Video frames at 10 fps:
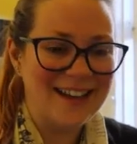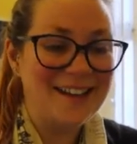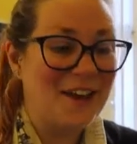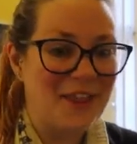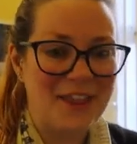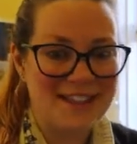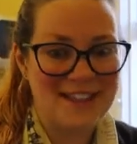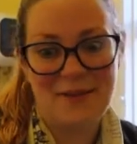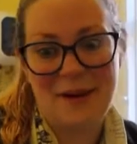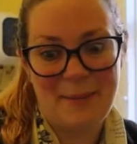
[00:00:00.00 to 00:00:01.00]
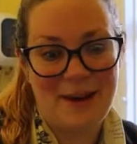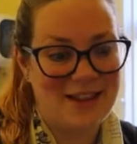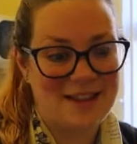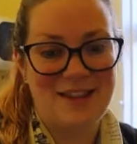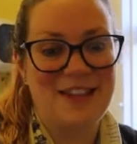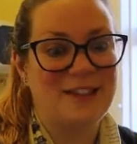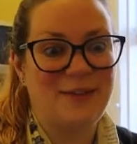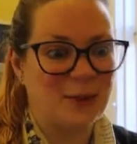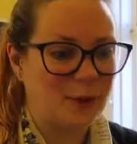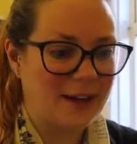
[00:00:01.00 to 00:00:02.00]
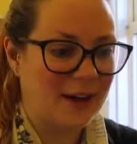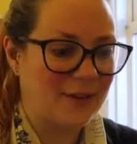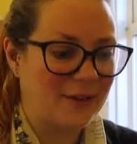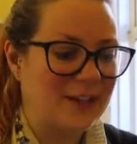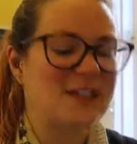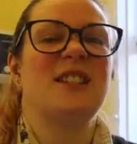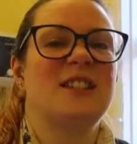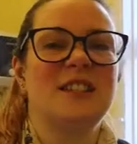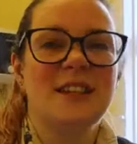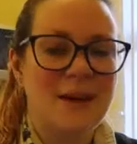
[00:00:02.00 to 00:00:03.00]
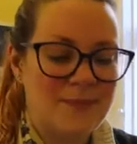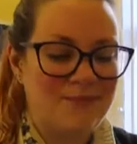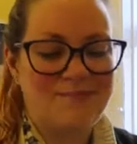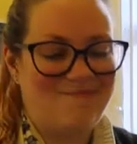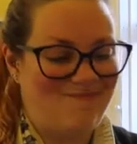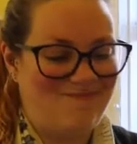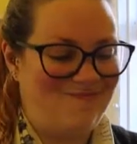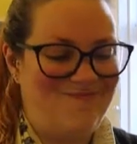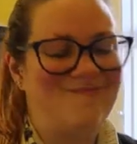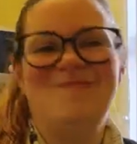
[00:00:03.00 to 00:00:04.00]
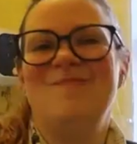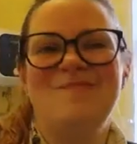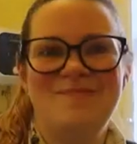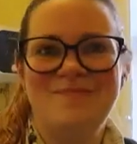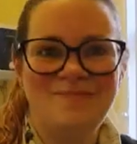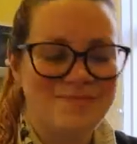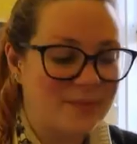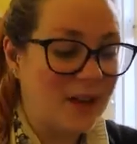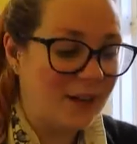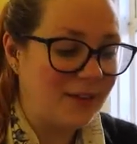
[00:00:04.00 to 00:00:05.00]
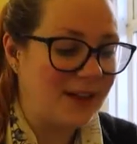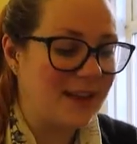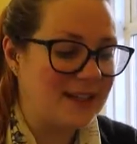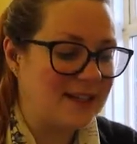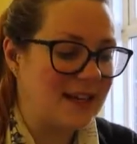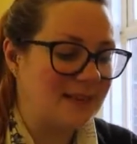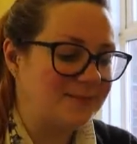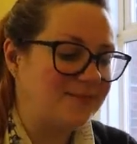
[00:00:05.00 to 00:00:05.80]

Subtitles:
nothing's in the right place and things are falling over and it's just, I feel like that today.